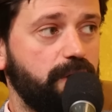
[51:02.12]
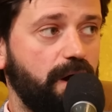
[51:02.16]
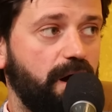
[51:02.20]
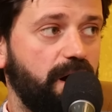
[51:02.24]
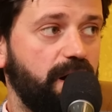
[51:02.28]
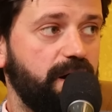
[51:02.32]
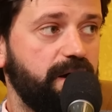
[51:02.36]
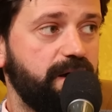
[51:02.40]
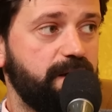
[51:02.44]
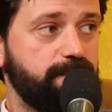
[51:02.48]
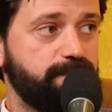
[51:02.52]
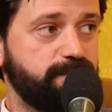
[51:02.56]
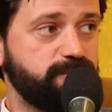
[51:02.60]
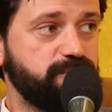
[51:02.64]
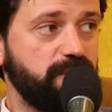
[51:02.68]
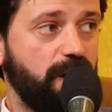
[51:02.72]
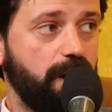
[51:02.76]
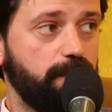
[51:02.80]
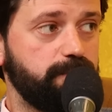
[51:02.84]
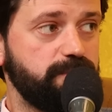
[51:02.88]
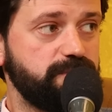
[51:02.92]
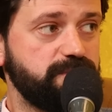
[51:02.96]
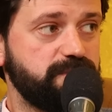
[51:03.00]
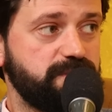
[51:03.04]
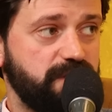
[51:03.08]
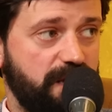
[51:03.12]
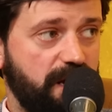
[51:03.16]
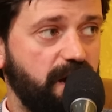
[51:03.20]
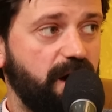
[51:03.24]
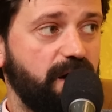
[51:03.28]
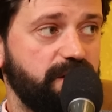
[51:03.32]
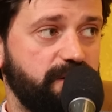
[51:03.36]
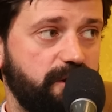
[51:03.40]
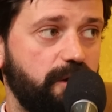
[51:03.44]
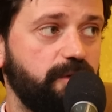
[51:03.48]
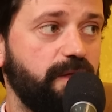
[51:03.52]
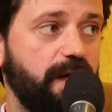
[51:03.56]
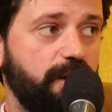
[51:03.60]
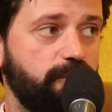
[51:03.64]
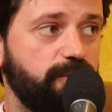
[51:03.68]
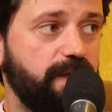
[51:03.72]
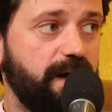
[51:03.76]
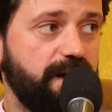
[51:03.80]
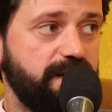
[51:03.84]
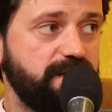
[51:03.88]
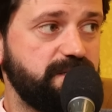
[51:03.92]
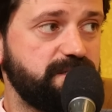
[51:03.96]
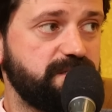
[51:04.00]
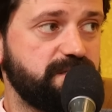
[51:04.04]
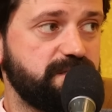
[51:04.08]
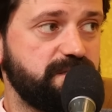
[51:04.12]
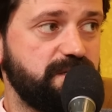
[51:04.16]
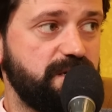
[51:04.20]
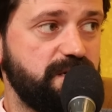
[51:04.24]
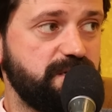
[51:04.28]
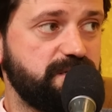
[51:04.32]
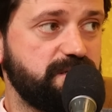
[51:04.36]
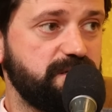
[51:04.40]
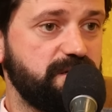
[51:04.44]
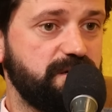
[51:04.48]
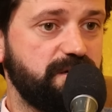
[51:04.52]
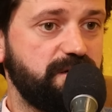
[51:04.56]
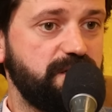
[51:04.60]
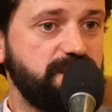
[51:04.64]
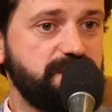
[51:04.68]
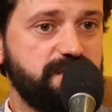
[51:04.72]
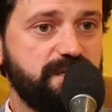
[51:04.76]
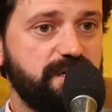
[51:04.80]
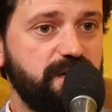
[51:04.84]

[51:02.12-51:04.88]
guy in pajamas. Yeah, I know who that is. He's a